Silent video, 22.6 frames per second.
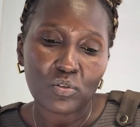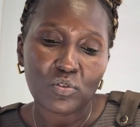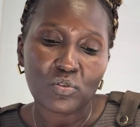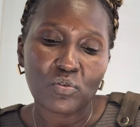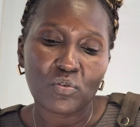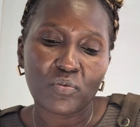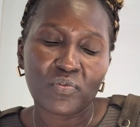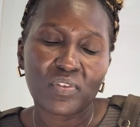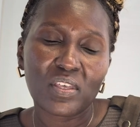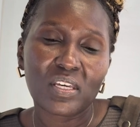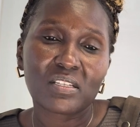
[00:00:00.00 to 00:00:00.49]

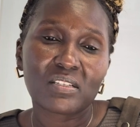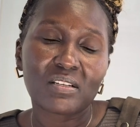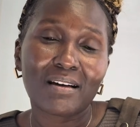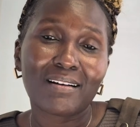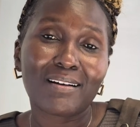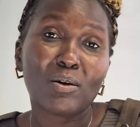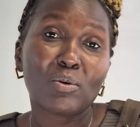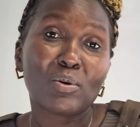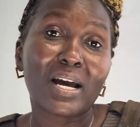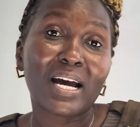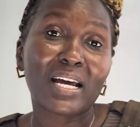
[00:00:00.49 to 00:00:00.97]
of things
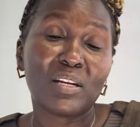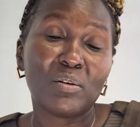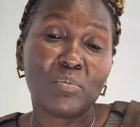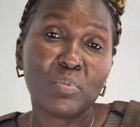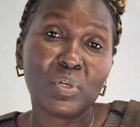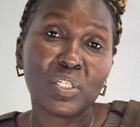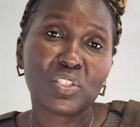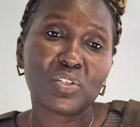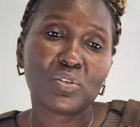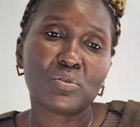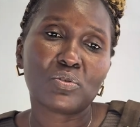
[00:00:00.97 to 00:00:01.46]
around
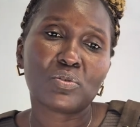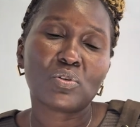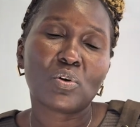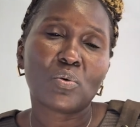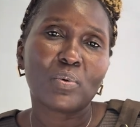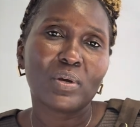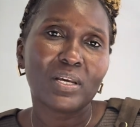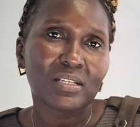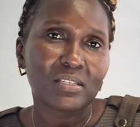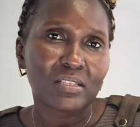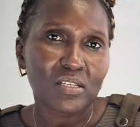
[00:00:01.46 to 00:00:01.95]
admission. So
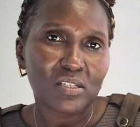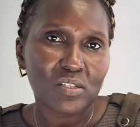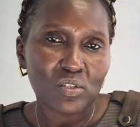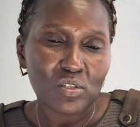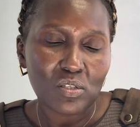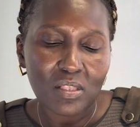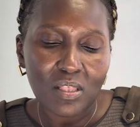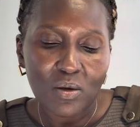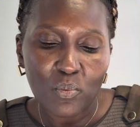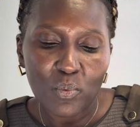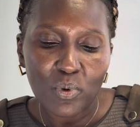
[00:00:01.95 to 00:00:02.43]
we
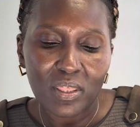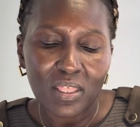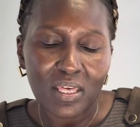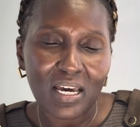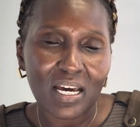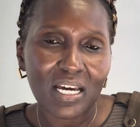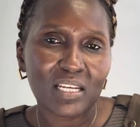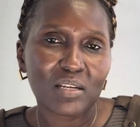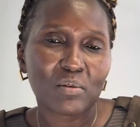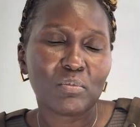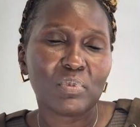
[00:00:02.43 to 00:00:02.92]
assist with the
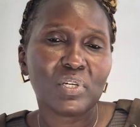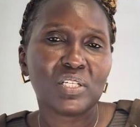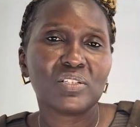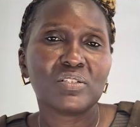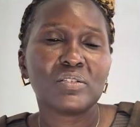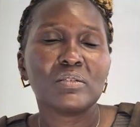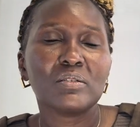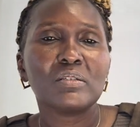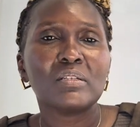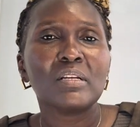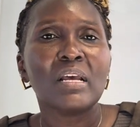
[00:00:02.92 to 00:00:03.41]

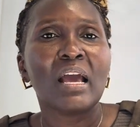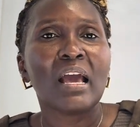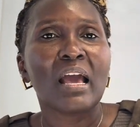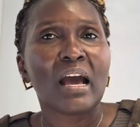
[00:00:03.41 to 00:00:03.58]
admission,